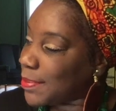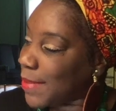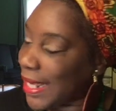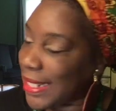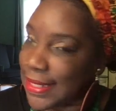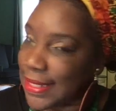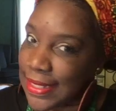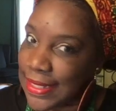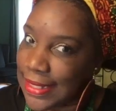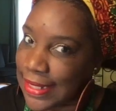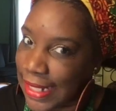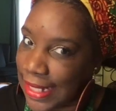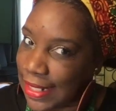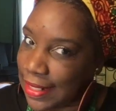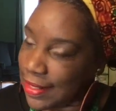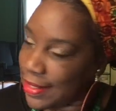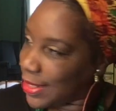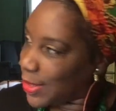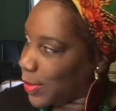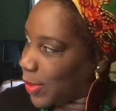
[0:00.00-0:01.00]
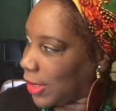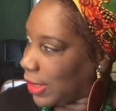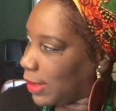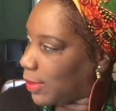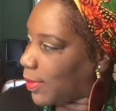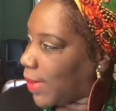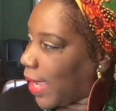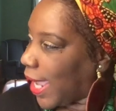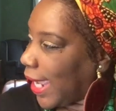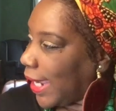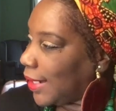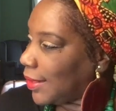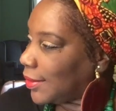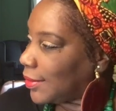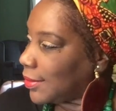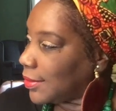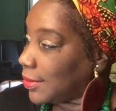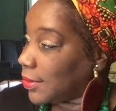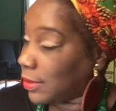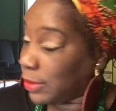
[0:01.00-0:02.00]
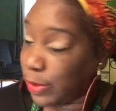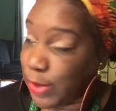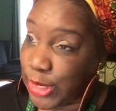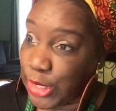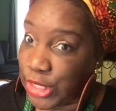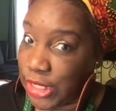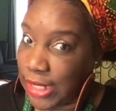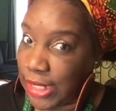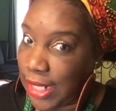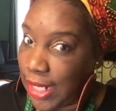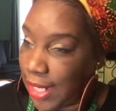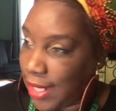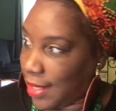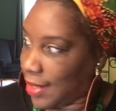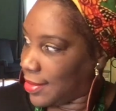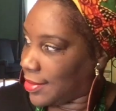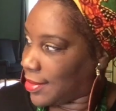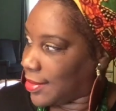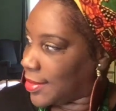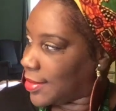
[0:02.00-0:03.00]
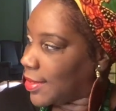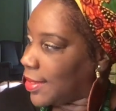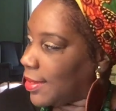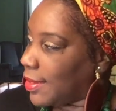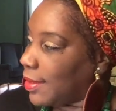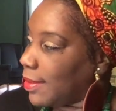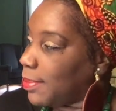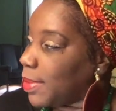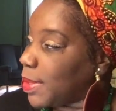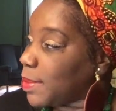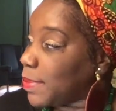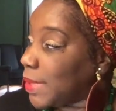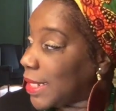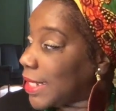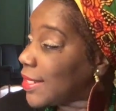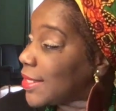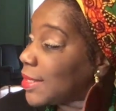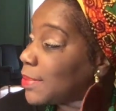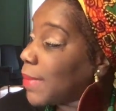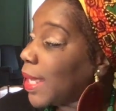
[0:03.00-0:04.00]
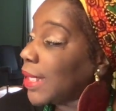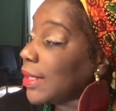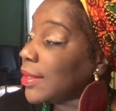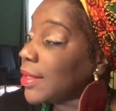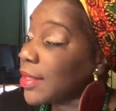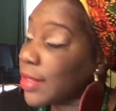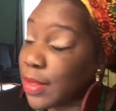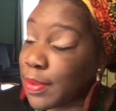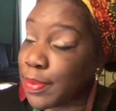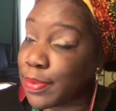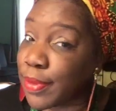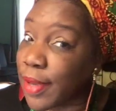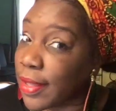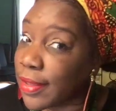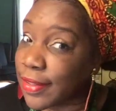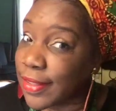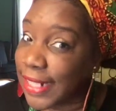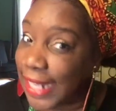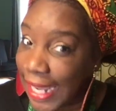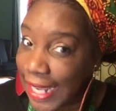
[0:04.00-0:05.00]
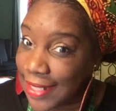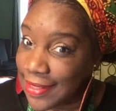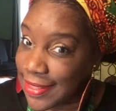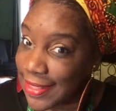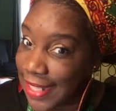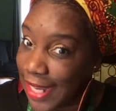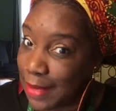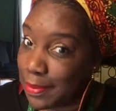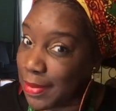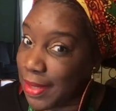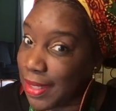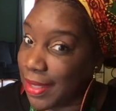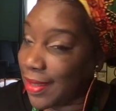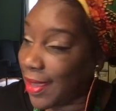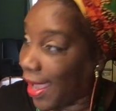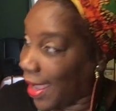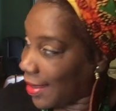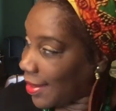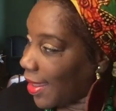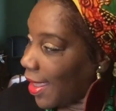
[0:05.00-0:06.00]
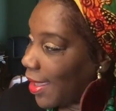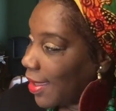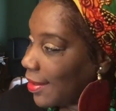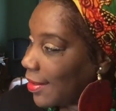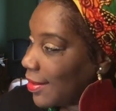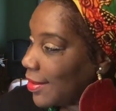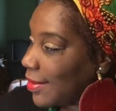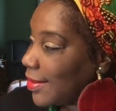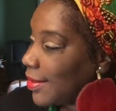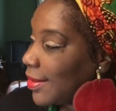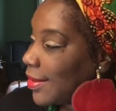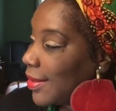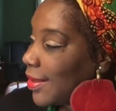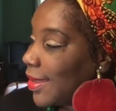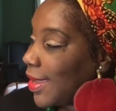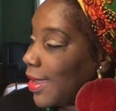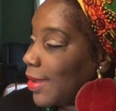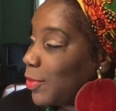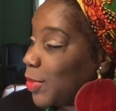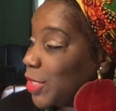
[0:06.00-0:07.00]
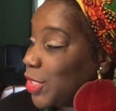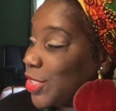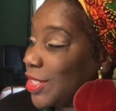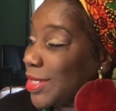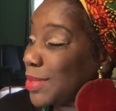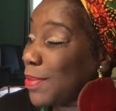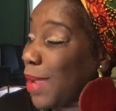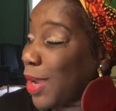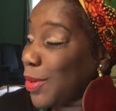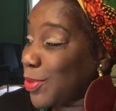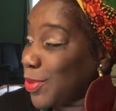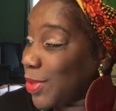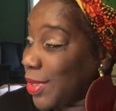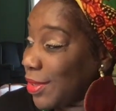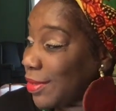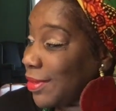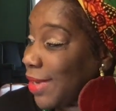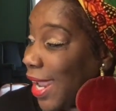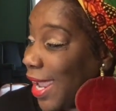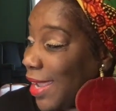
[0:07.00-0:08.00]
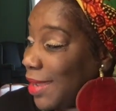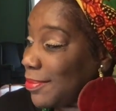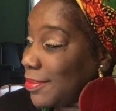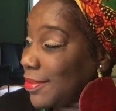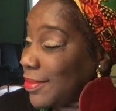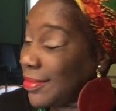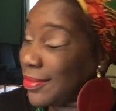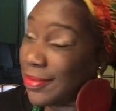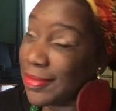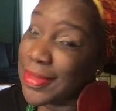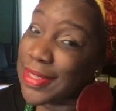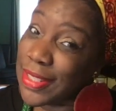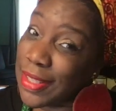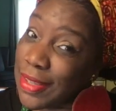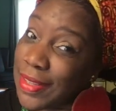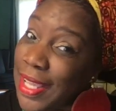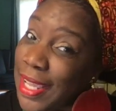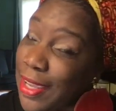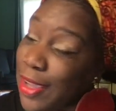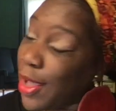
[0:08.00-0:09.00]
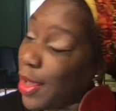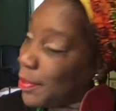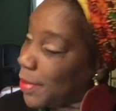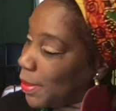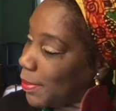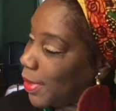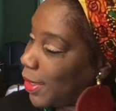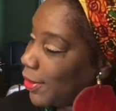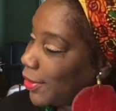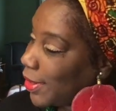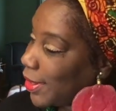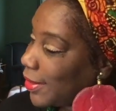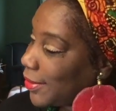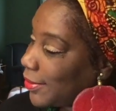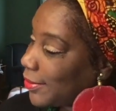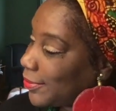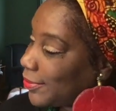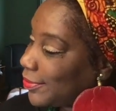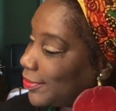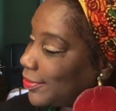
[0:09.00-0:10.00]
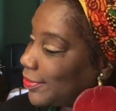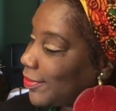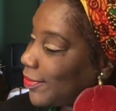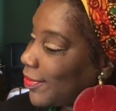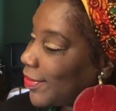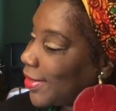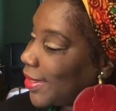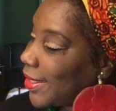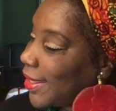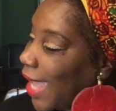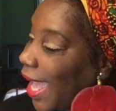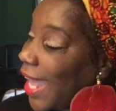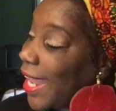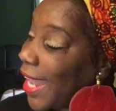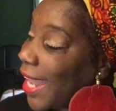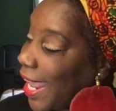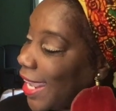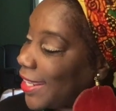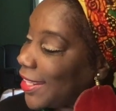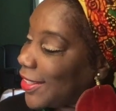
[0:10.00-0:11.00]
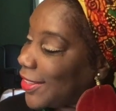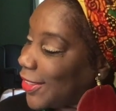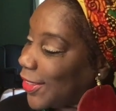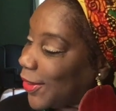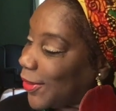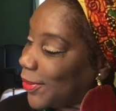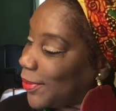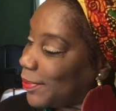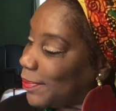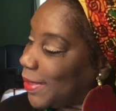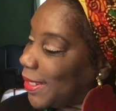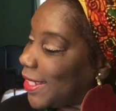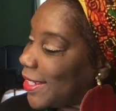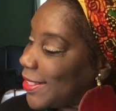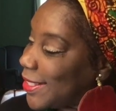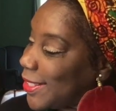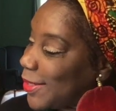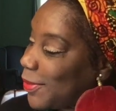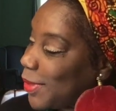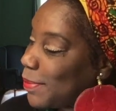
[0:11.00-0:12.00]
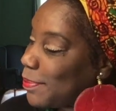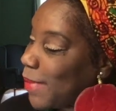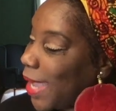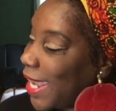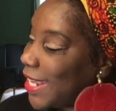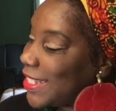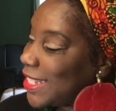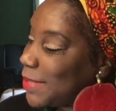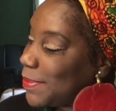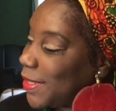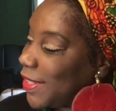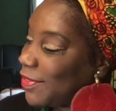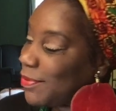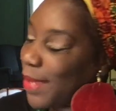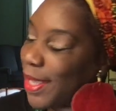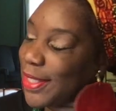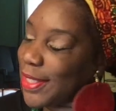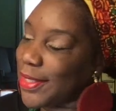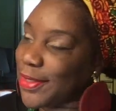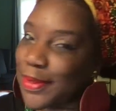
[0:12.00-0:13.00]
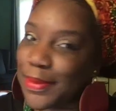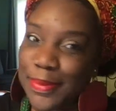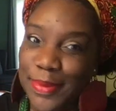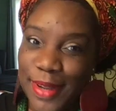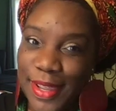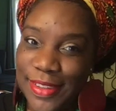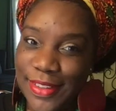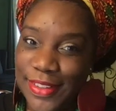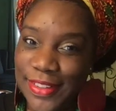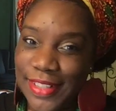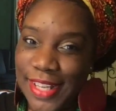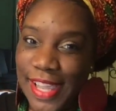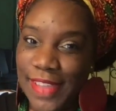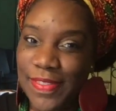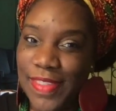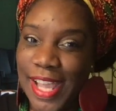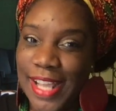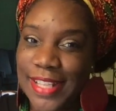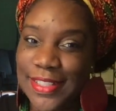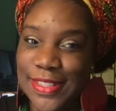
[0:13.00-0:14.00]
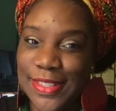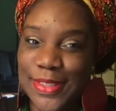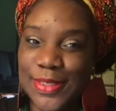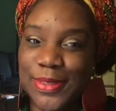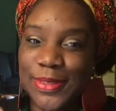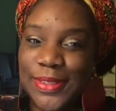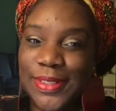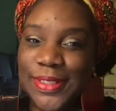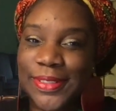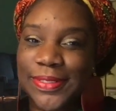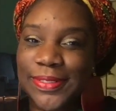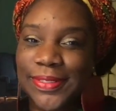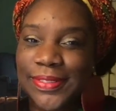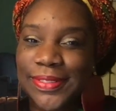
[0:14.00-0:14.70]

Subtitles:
my skin is really white, which it is, but because my little brother can't say Michaela, which is my real name. So they call me Milk. I like it though, because it reminds me of my little brother, and that's cool.